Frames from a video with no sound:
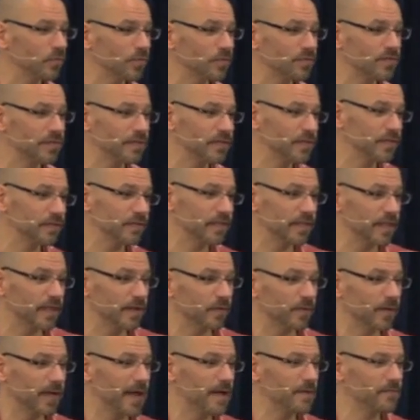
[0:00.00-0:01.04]
which clearly they
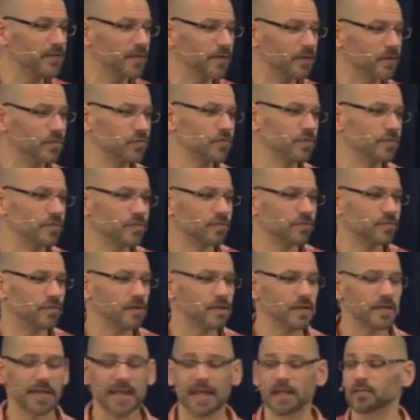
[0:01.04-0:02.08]
don't have yet because she just
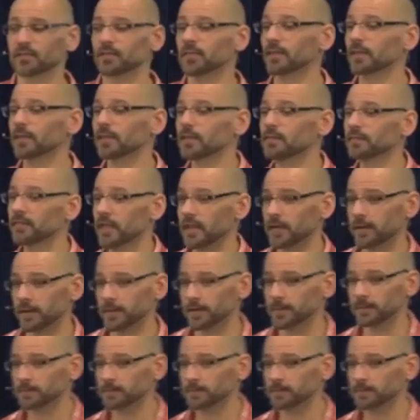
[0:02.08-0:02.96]
started, as the cliffhanger.